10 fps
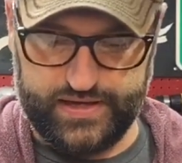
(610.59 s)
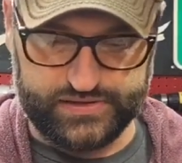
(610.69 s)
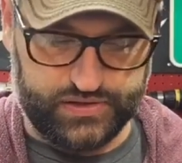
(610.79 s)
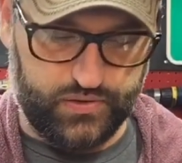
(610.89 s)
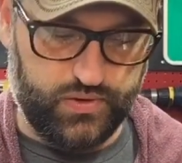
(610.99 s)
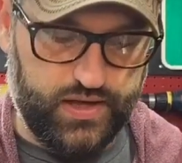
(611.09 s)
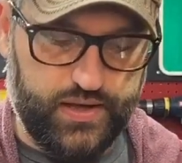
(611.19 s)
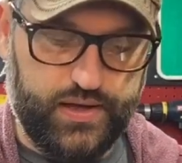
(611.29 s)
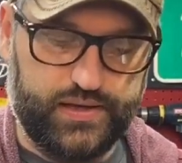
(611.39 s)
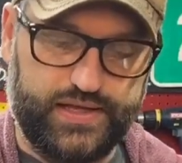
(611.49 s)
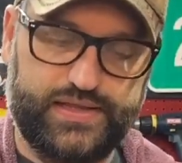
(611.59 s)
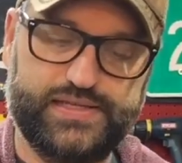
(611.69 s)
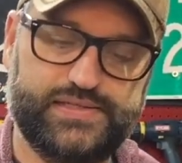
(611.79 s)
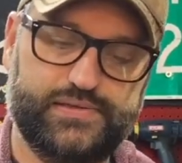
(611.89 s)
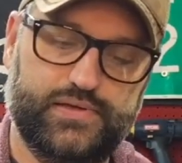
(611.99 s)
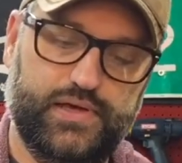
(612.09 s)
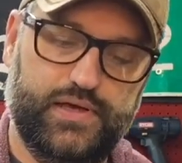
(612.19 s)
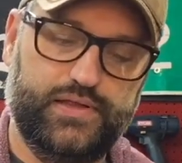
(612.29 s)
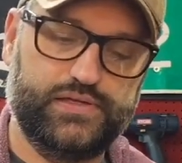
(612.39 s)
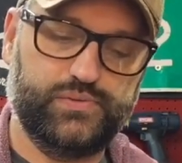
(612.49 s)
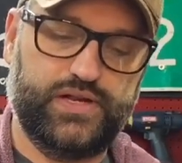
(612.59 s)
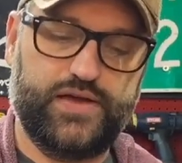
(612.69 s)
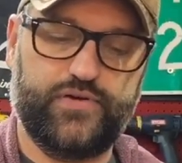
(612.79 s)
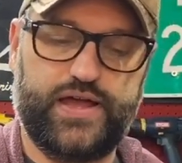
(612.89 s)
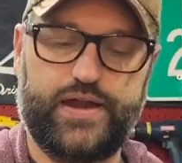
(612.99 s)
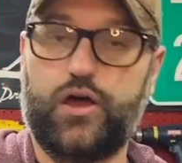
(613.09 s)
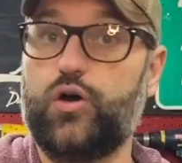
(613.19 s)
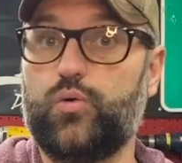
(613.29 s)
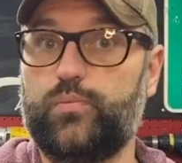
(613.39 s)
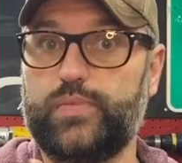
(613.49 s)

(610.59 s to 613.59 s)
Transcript: And so like this, this one never had a home.